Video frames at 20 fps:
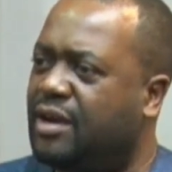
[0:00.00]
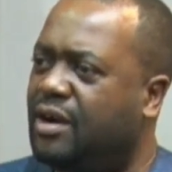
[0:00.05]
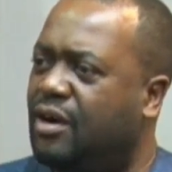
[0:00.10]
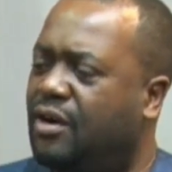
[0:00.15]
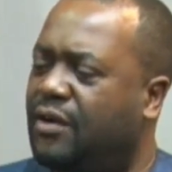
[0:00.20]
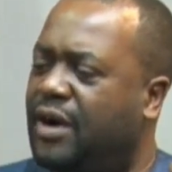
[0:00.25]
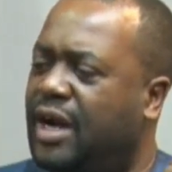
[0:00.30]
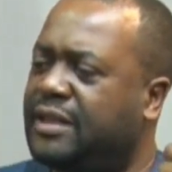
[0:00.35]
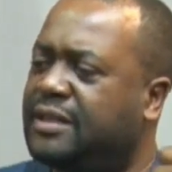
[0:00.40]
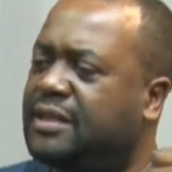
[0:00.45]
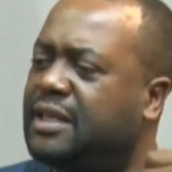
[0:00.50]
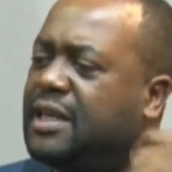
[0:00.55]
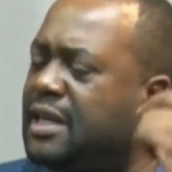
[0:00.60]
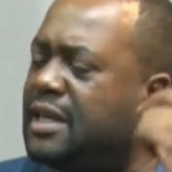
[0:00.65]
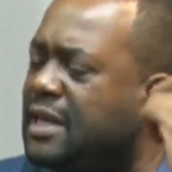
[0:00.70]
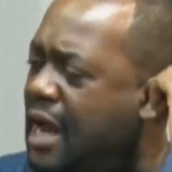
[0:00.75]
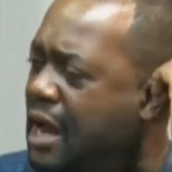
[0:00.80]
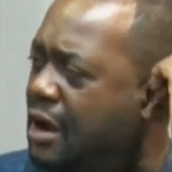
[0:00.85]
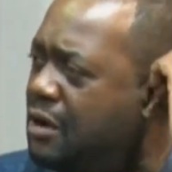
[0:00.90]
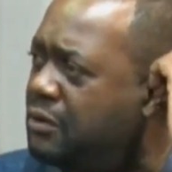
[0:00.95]
All right?
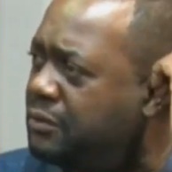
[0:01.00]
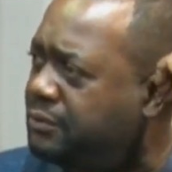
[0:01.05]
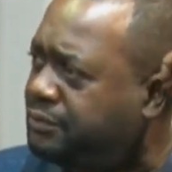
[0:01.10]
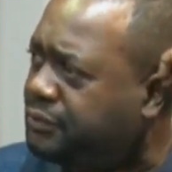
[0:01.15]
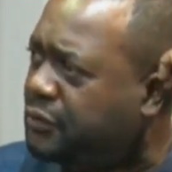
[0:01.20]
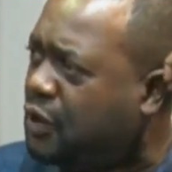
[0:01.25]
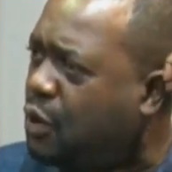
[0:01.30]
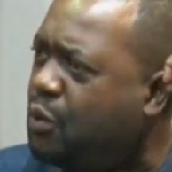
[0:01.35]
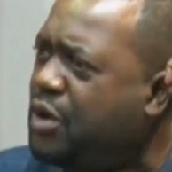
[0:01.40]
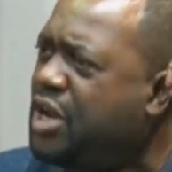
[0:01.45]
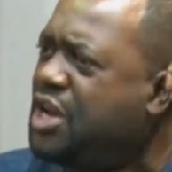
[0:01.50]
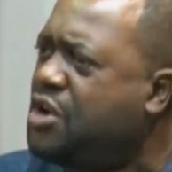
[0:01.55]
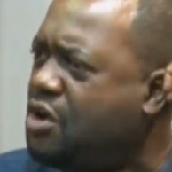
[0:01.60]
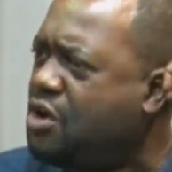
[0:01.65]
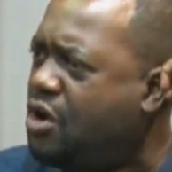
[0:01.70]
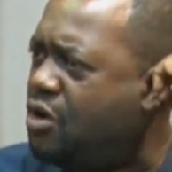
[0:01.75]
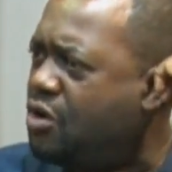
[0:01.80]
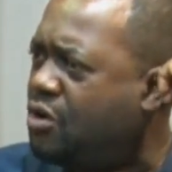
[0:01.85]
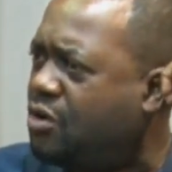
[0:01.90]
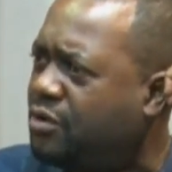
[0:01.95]
Now, we
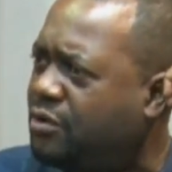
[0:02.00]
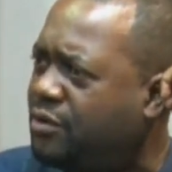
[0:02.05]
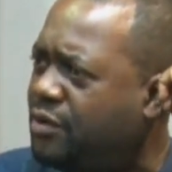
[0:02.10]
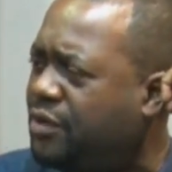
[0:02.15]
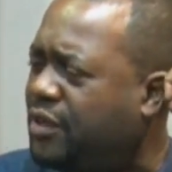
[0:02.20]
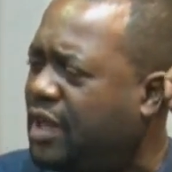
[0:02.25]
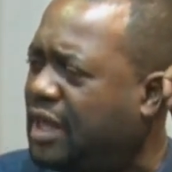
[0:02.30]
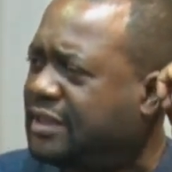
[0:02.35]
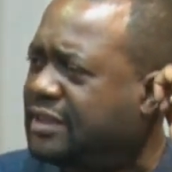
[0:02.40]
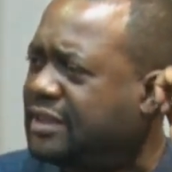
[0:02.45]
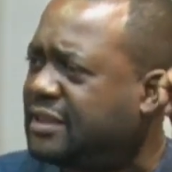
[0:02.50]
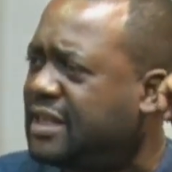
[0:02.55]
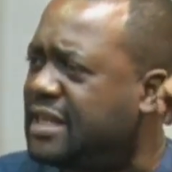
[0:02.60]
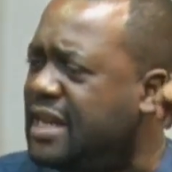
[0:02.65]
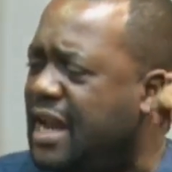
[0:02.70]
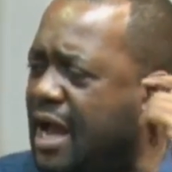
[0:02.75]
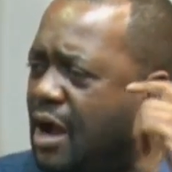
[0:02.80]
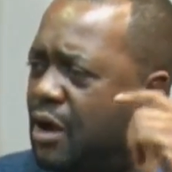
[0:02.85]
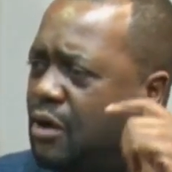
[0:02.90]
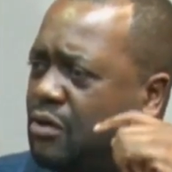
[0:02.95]
know that
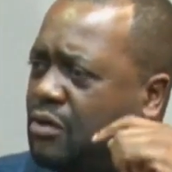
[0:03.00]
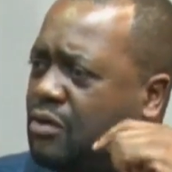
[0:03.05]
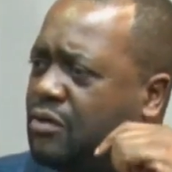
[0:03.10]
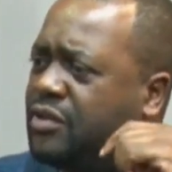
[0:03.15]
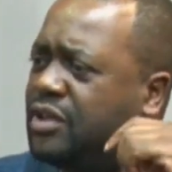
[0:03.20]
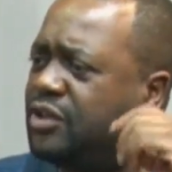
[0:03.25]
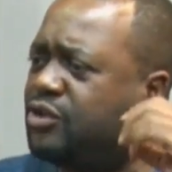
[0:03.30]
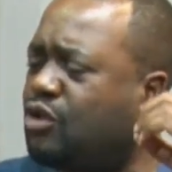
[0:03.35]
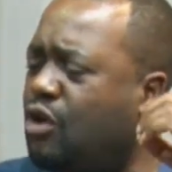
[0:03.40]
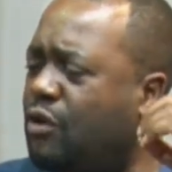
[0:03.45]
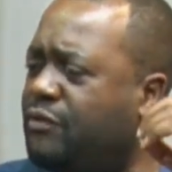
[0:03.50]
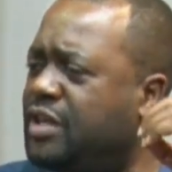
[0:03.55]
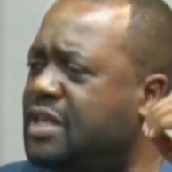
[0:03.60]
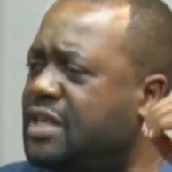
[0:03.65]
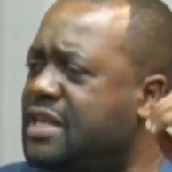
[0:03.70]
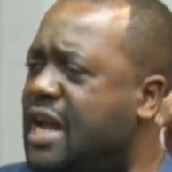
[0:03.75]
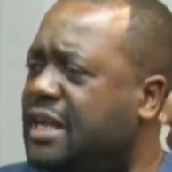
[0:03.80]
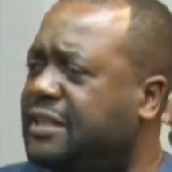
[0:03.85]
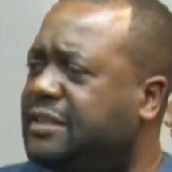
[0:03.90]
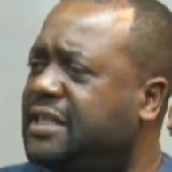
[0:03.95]
now this
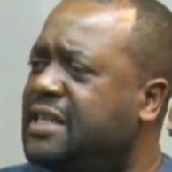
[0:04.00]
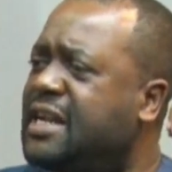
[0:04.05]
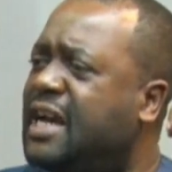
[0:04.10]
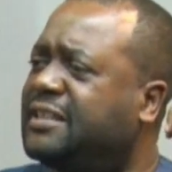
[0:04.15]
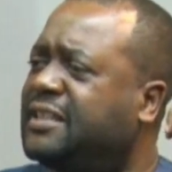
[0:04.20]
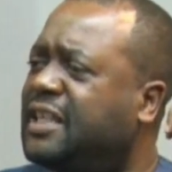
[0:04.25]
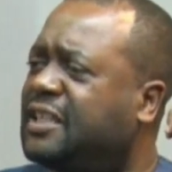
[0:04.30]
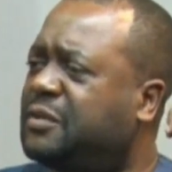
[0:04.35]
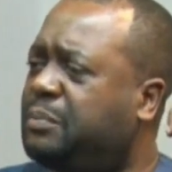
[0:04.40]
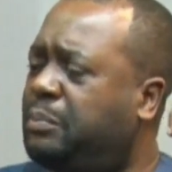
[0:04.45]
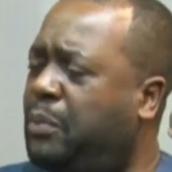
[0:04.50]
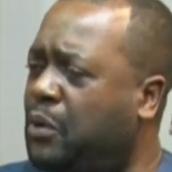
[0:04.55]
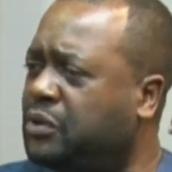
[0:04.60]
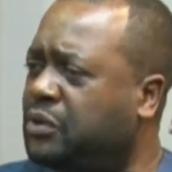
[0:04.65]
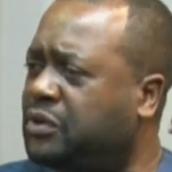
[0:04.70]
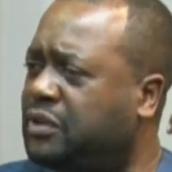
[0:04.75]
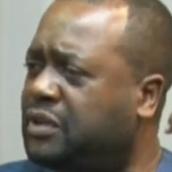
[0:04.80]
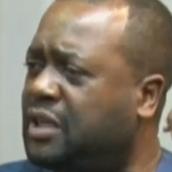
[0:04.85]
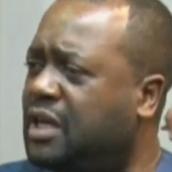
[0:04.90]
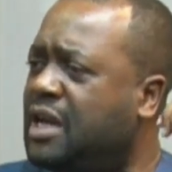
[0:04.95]
COVID-19 has
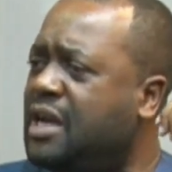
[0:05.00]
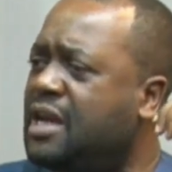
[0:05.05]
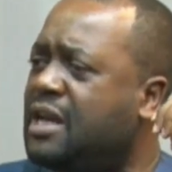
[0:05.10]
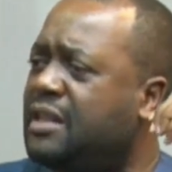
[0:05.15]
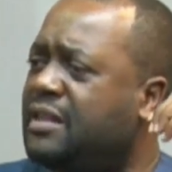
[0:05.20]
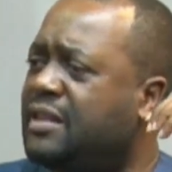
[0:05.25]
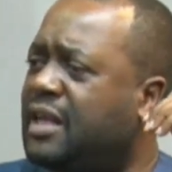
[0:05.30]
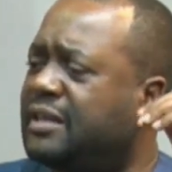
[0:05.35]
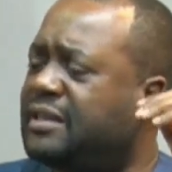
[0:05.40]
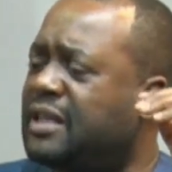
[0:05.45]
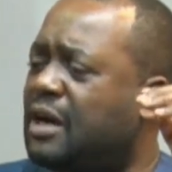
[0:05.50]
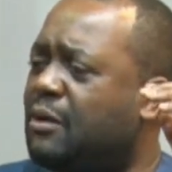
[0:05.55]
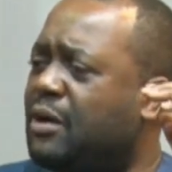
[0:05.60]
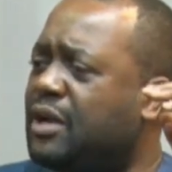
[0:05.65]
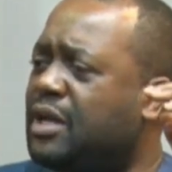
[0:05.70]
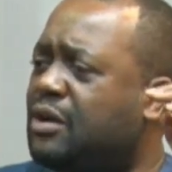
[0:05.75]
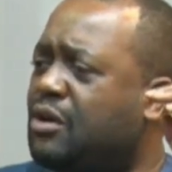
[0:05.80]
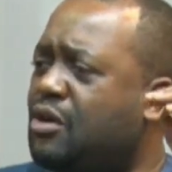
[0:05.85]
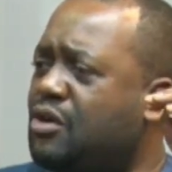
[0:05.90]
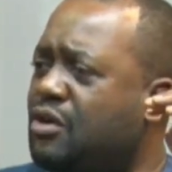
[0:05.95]
exposed that our
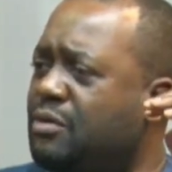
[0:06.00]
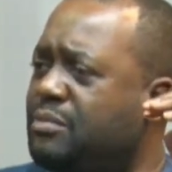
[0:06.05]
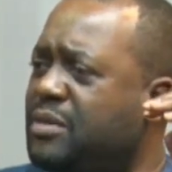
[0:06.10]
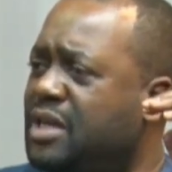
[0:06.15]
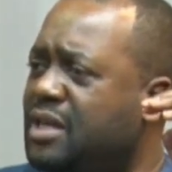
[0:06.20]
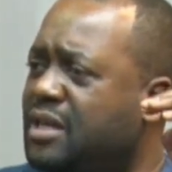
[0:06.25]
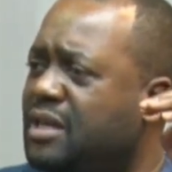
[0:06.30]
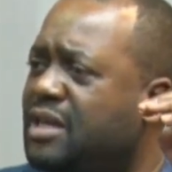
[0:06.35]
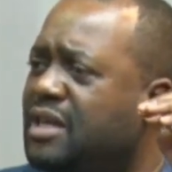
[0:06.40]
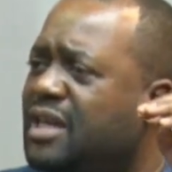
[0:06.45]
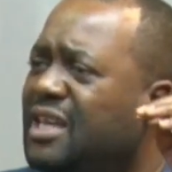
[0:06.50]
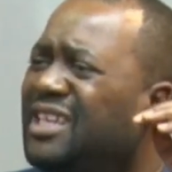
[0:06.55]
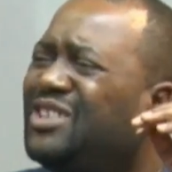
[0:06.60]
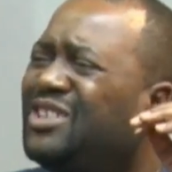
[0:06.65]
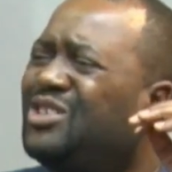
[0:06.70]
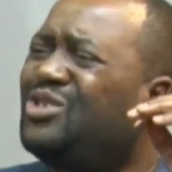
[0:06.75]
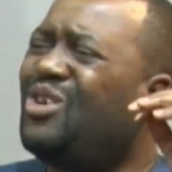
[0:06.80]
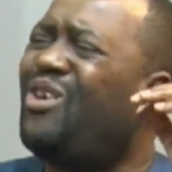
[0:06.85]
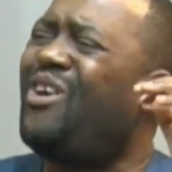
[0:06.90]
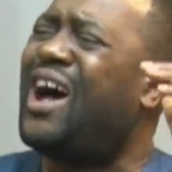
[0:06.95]
economy is
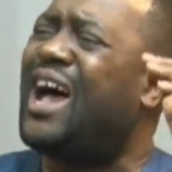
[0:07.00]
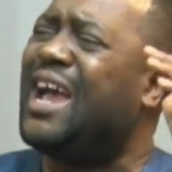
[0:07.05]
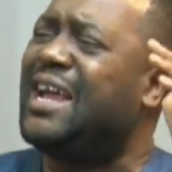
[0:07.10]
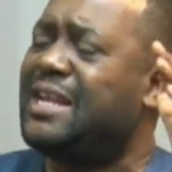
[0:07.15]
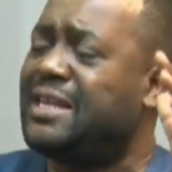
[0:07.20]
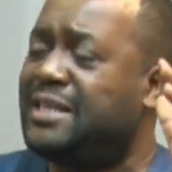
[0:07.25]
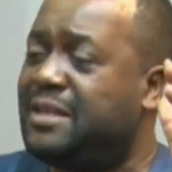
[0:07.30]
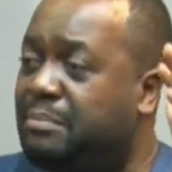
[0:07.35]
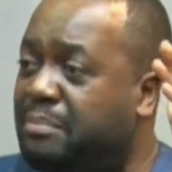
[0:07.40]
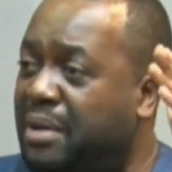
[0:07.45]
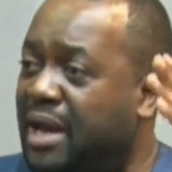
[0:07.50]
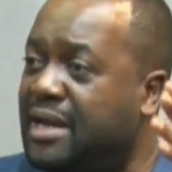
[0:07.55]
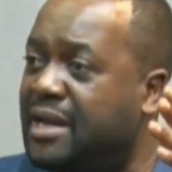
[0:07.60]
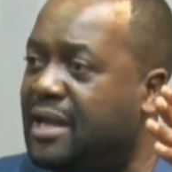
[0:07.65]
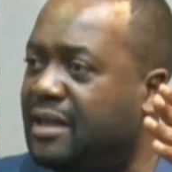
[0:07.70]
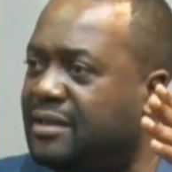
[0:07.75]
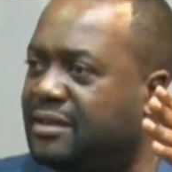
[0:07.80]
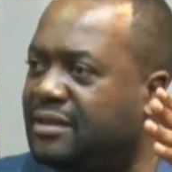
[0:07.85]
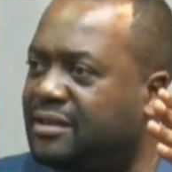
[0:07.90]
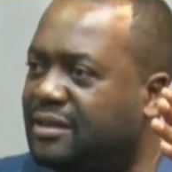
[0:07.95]
so highly
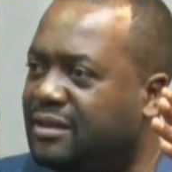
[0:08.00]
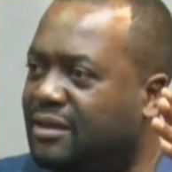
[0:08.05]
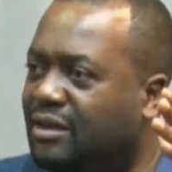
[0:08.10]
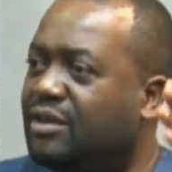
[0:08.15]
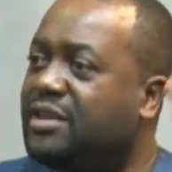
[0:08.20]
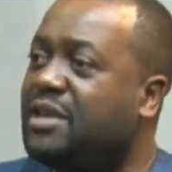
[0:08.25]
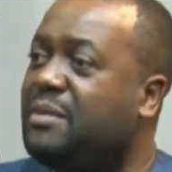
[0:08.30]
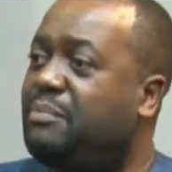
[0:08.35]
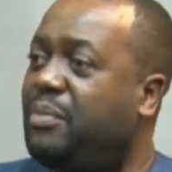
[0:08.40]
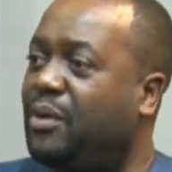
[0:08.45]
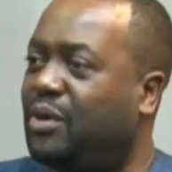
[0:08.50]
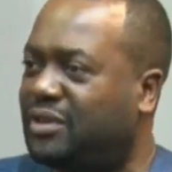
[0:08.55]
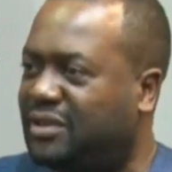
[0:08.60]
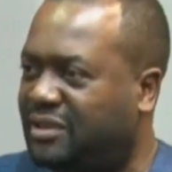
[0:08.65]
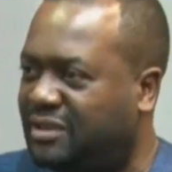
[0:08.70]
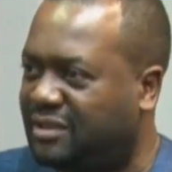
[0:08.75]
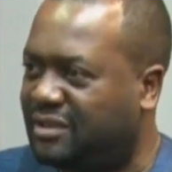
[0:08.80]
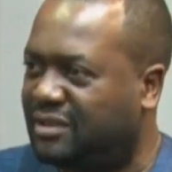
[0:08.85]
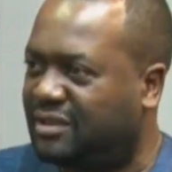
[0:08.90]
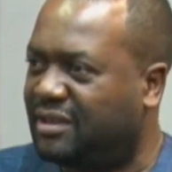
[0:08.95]
dependent on
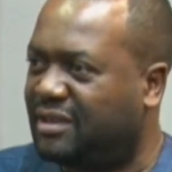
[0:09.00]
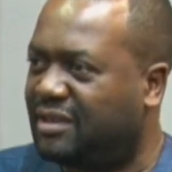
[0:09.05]
imports